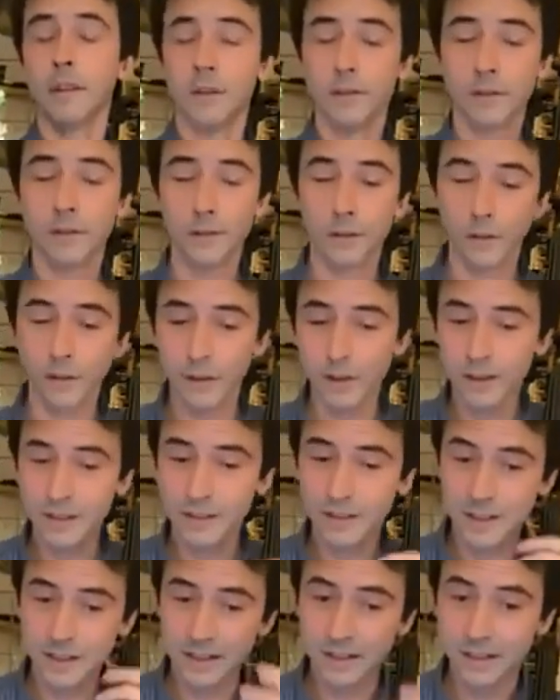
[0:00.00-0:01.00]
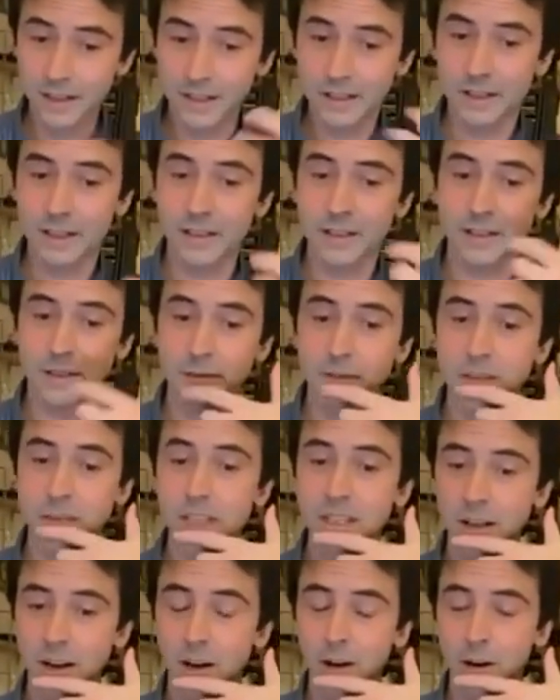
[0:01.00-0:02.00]
so
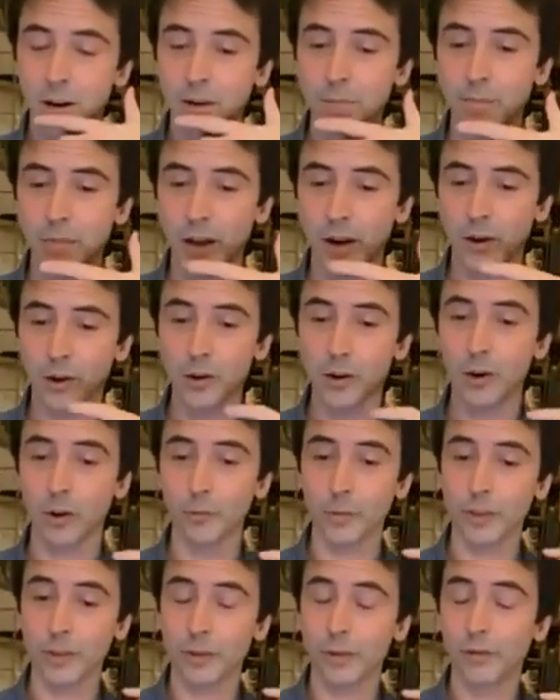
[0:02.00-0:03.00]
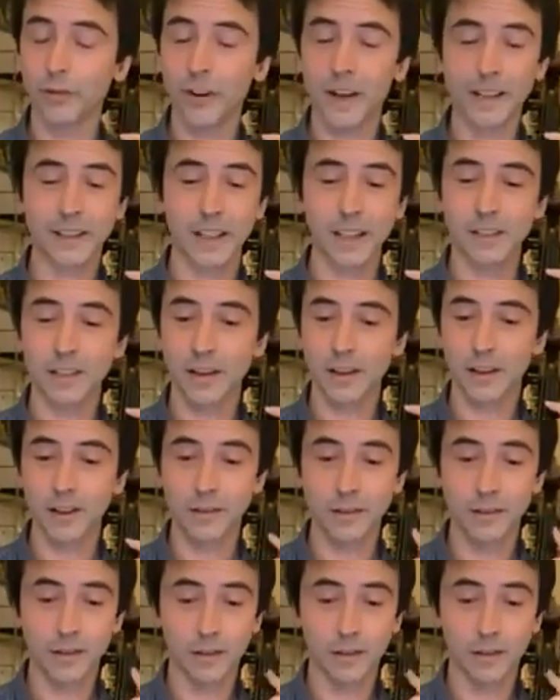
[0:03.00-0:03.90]
these are our chords, but the fact that they are